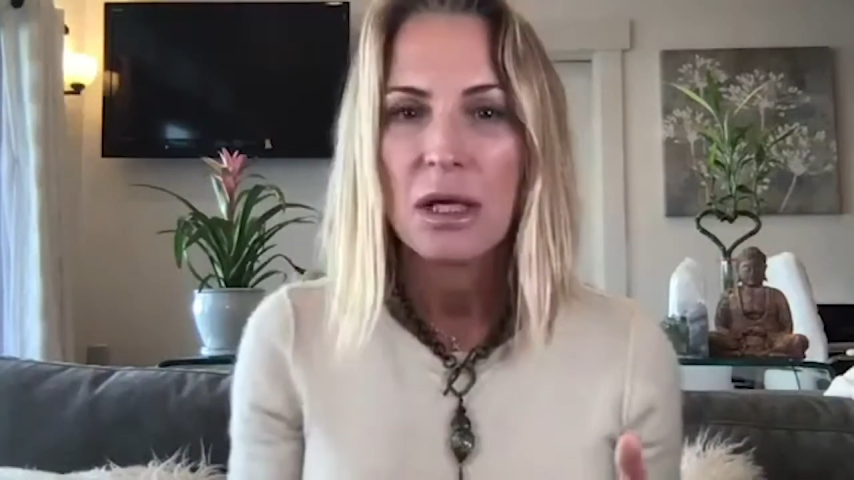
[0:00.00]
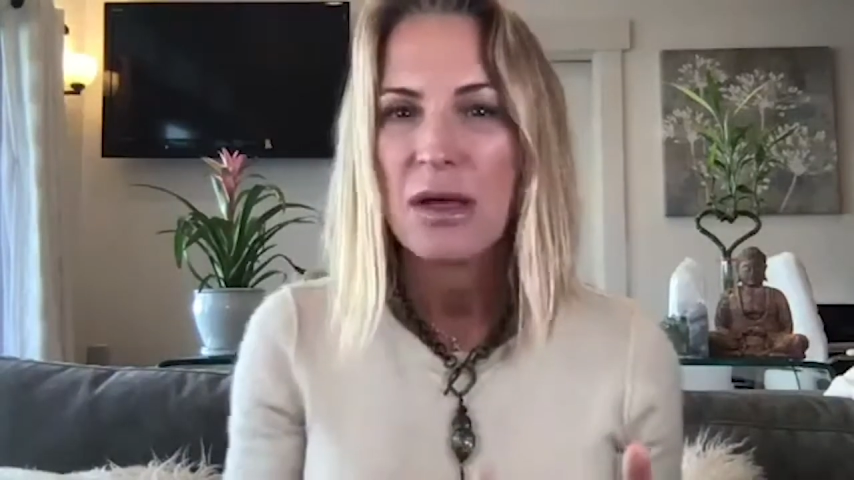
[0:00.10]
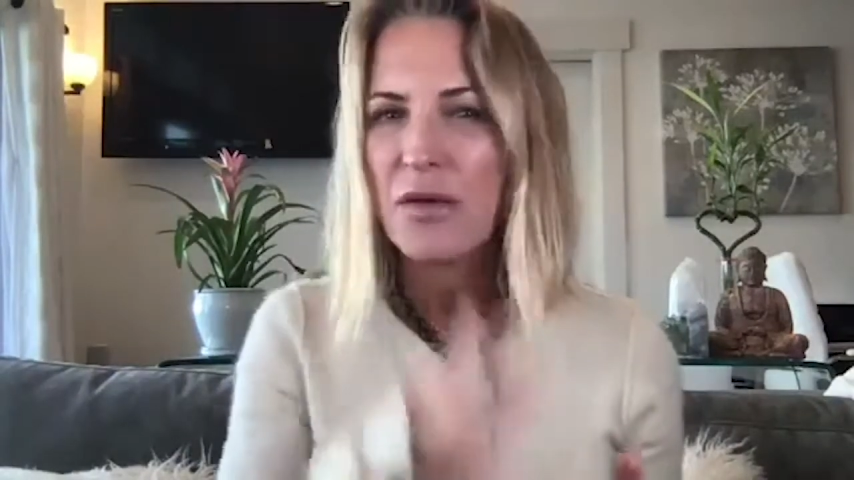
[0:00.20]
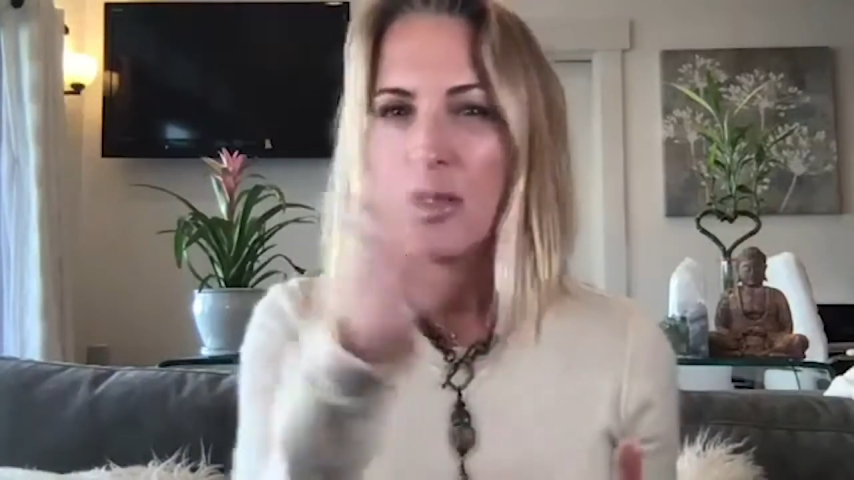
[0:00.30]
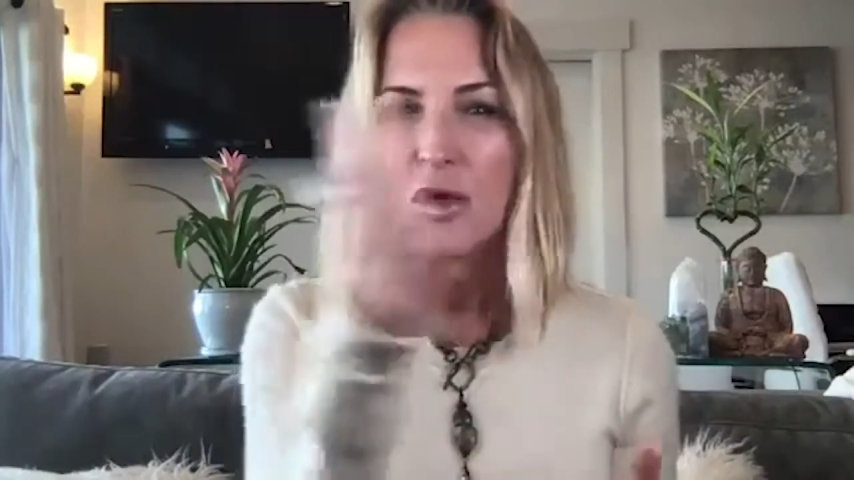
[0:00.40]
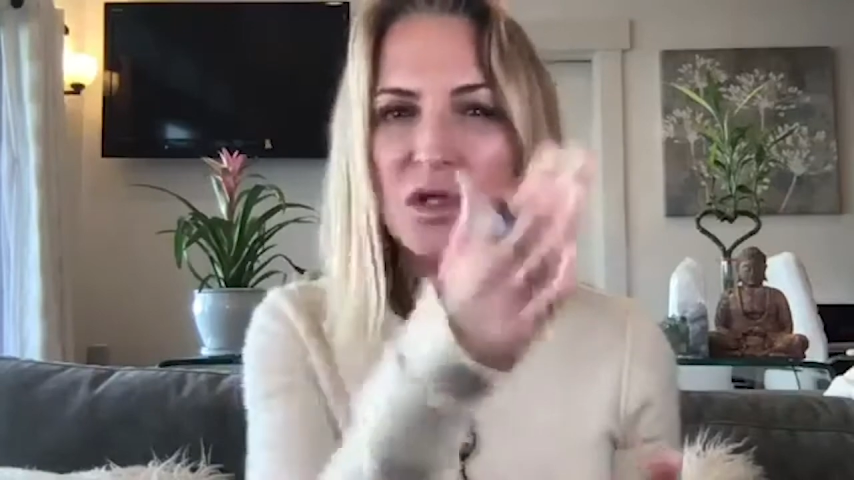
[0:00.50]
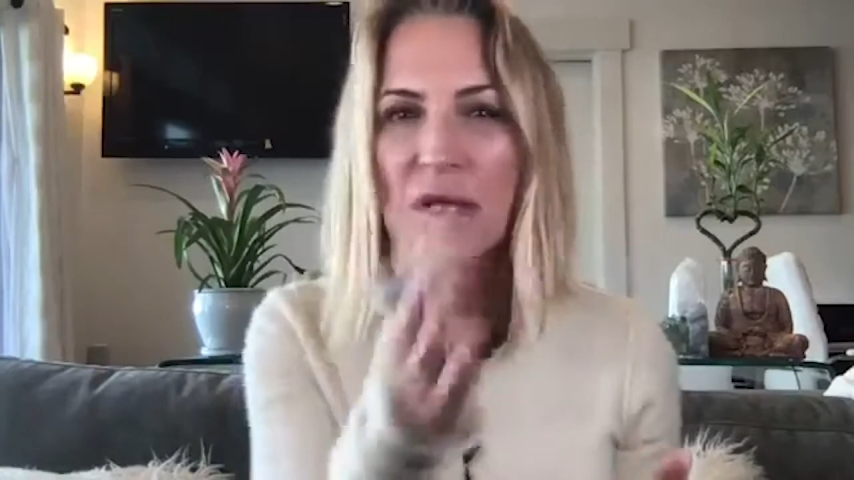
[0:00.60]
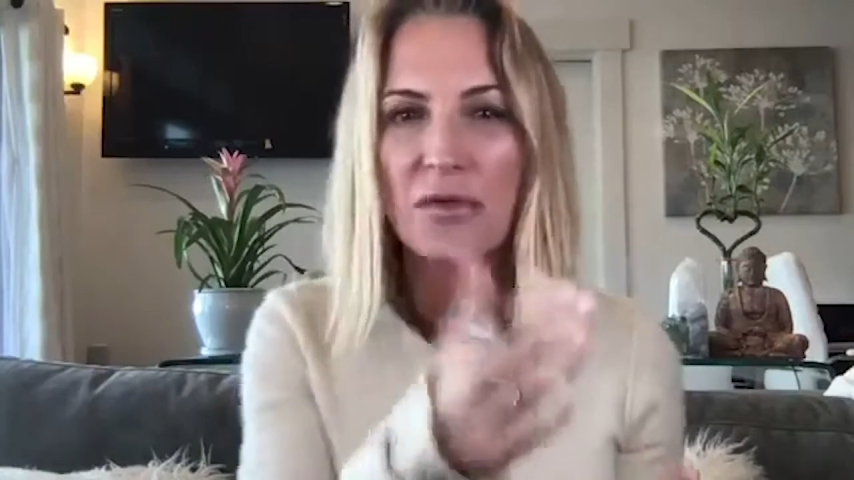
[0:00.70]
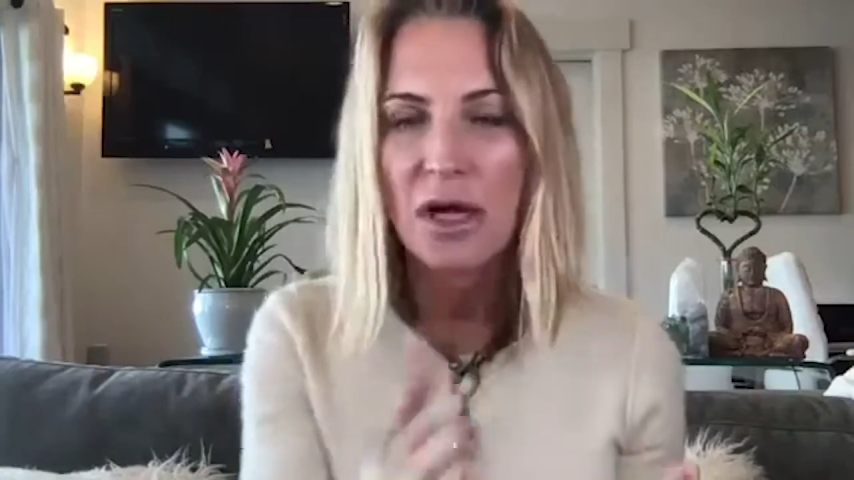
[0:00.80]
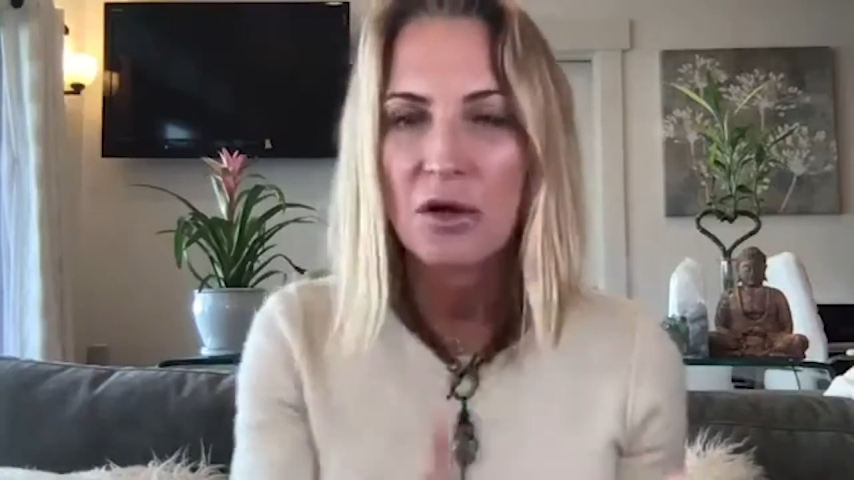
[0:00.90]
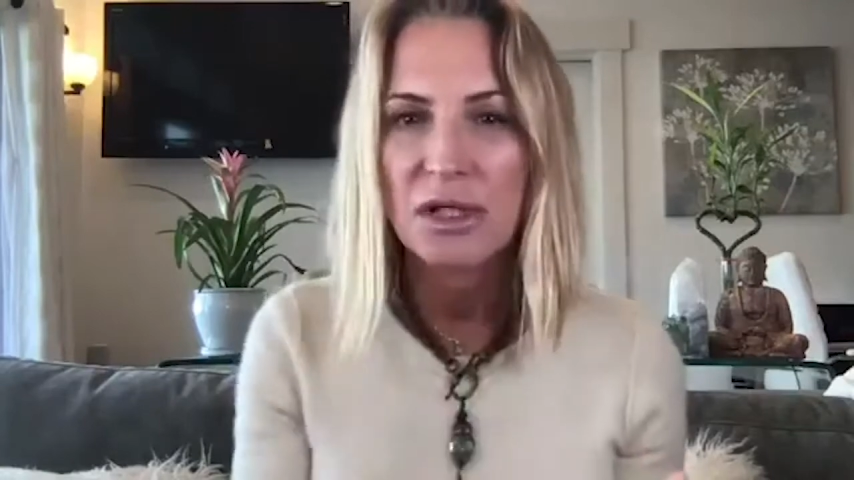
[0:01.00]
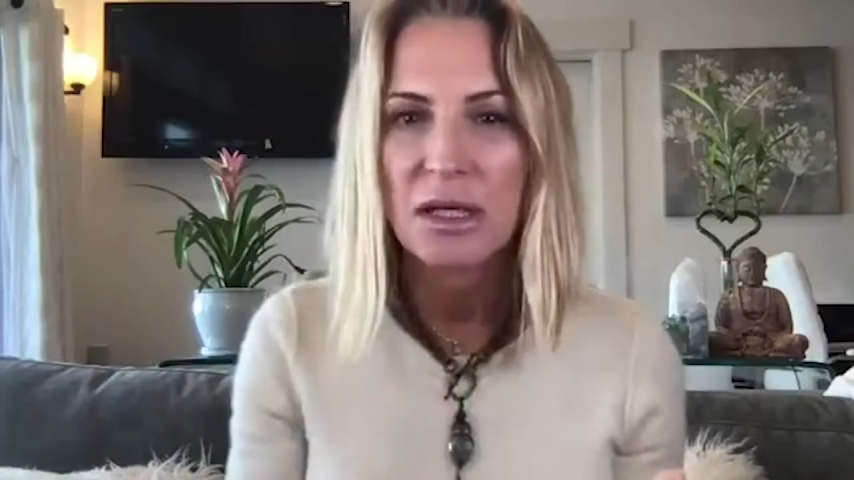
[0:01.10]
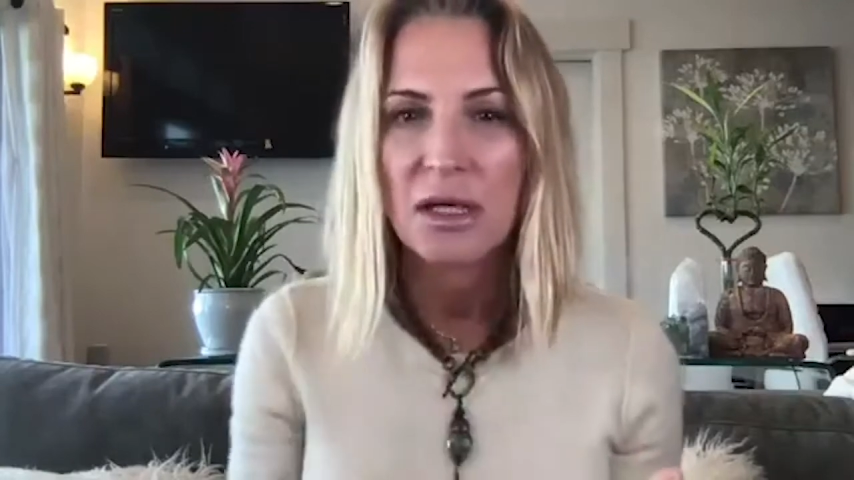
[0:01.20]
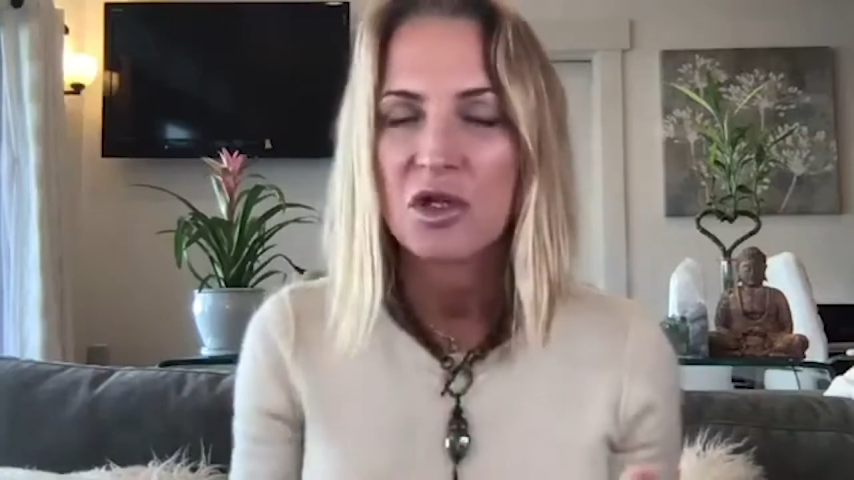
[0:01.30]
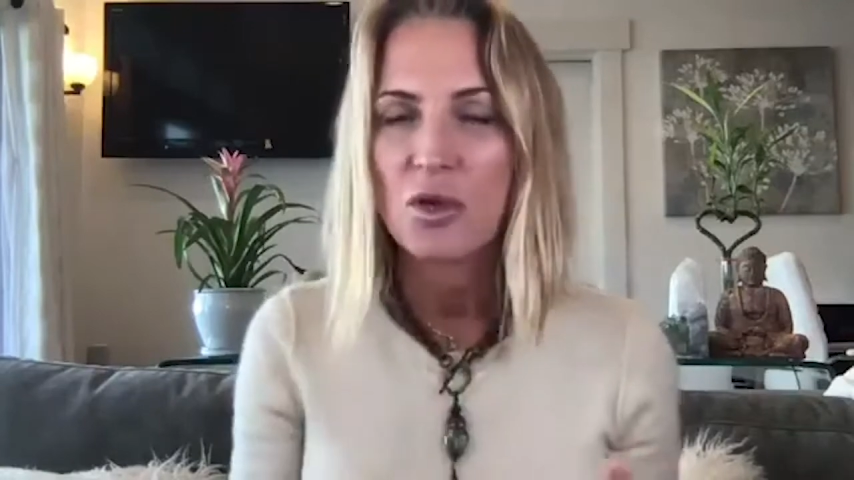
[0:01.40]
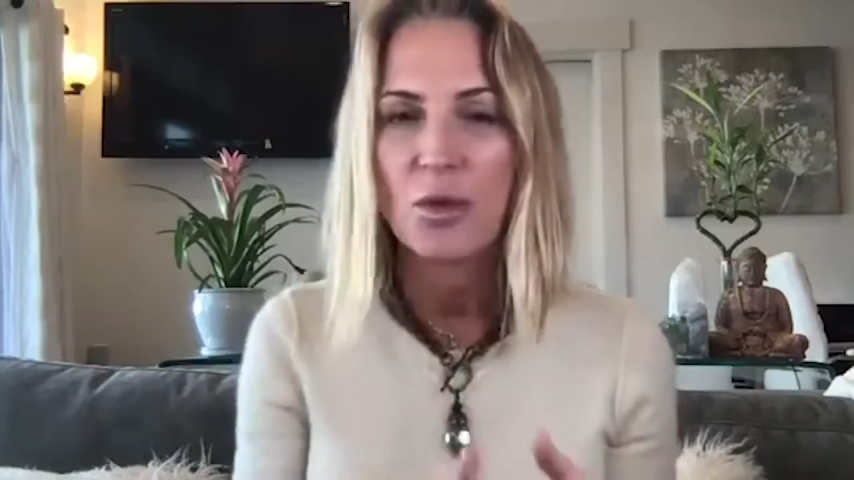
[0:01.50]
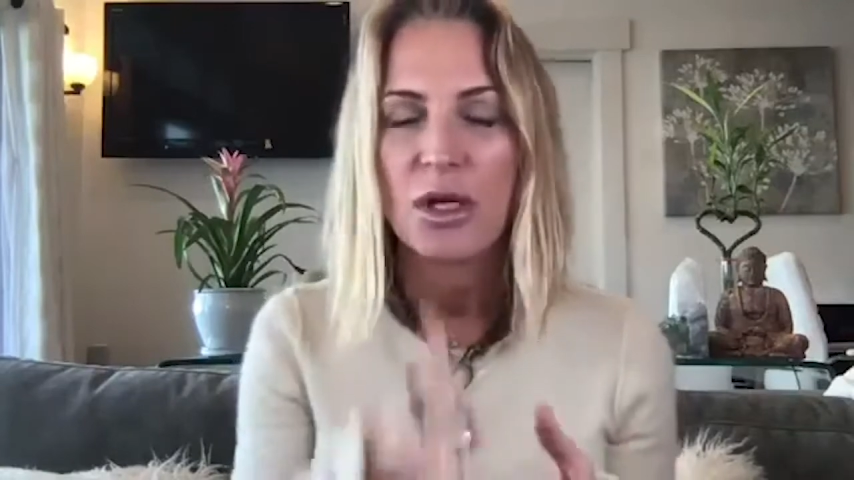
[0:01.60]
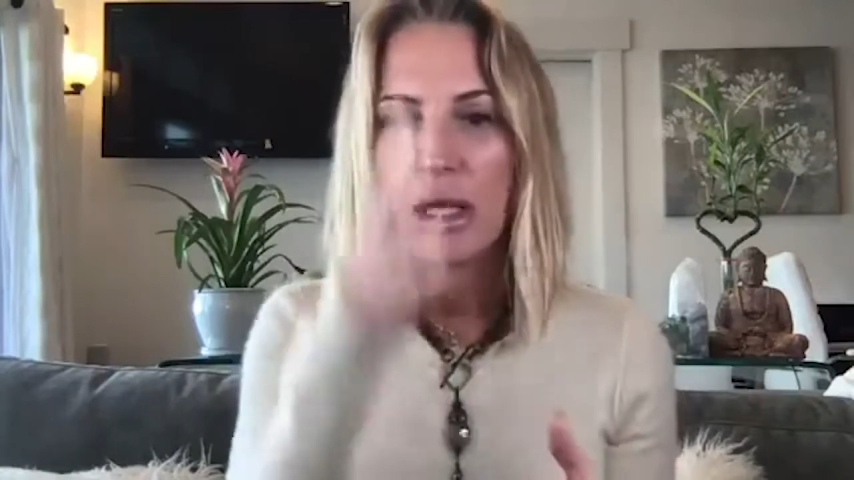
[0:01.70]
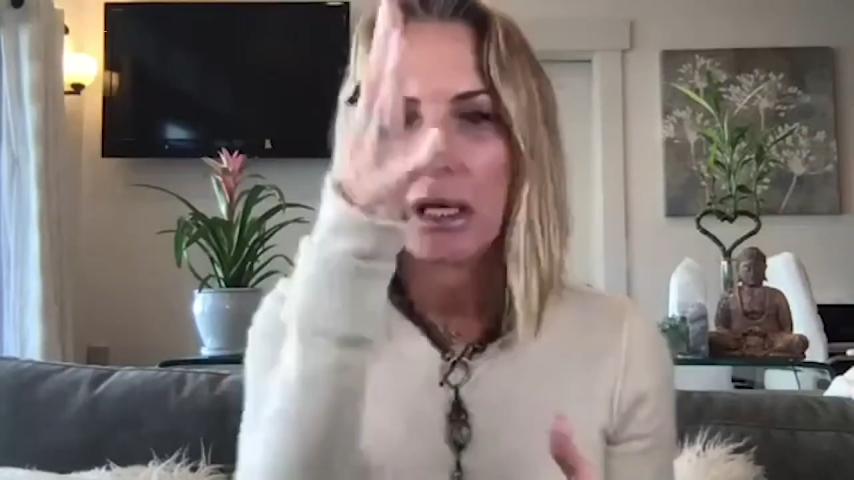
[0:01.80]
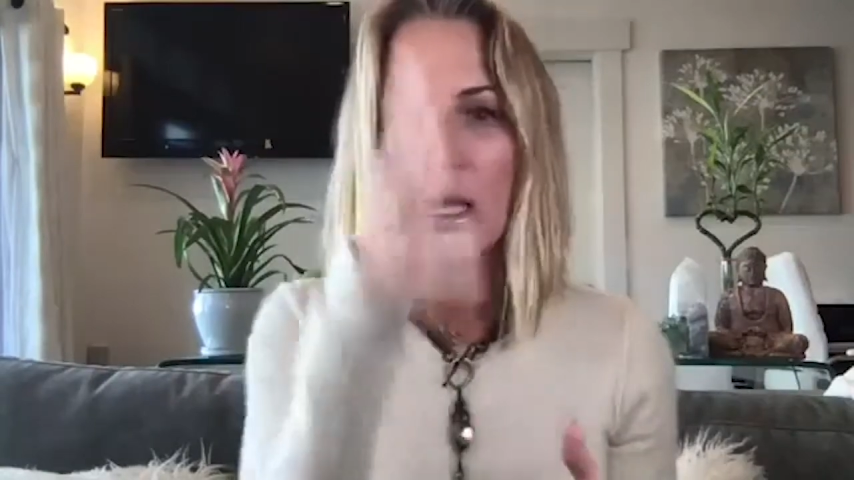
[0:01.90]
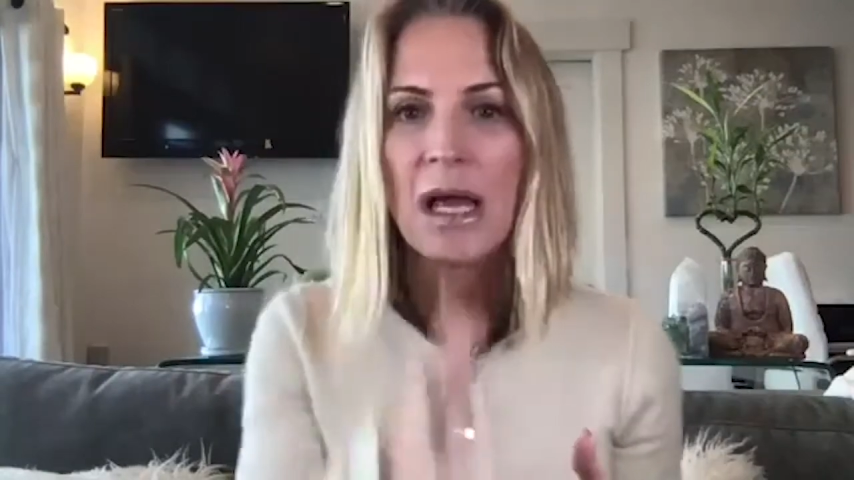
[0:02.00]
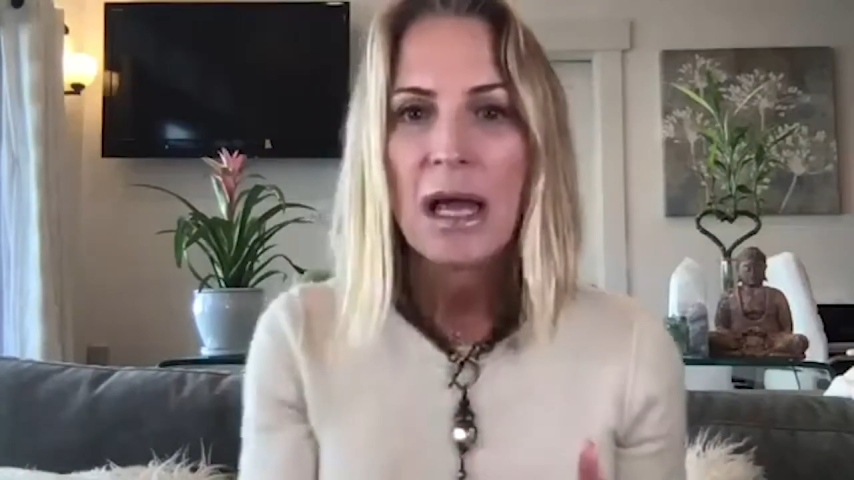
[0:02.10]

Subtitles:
even your self-care techniques, your breathing,